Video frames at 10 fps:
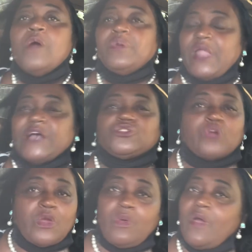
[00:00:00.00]
But I
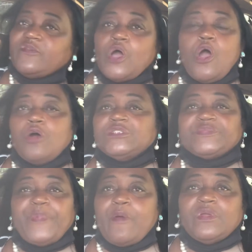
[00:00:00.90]
stray wherever the Holy
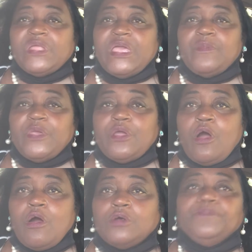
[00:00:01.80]
Spirit lead me,
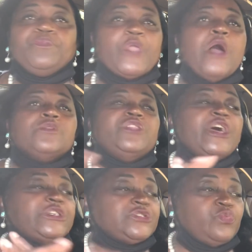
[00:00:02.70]
y'all.
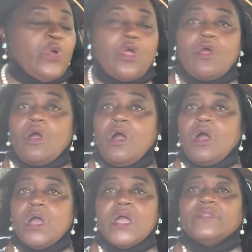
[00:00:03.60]
This world
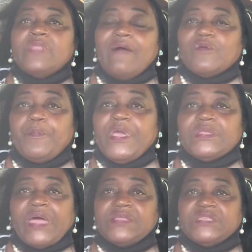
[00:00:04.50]
never
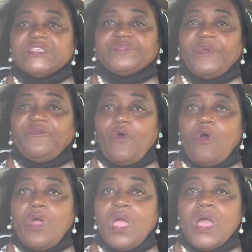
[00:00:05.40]
been like this
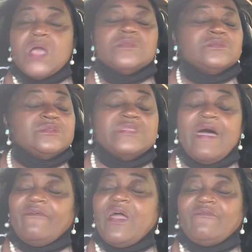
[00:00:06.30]
before.
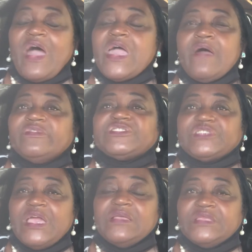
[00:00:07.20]
Never have I ever
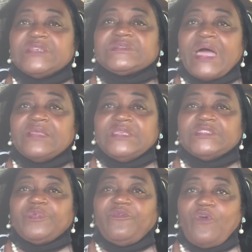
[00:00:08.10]
seen this like
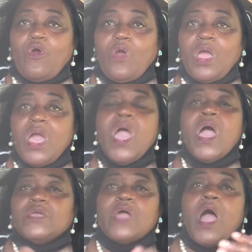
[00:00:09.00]
this before.
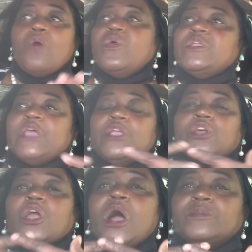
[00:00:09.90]
And y'all, we need
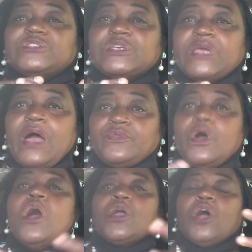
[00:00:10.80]
to come together.
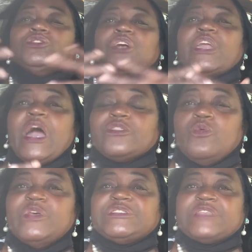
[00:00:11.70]
Because together
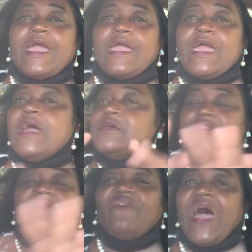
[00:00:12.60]
we stand,
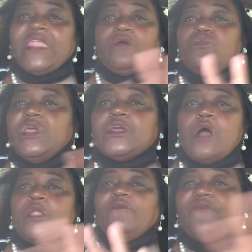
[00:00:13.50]
divided we
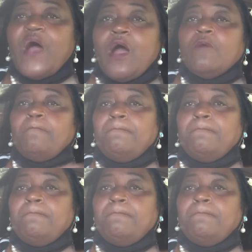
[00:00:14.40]
gonna fall.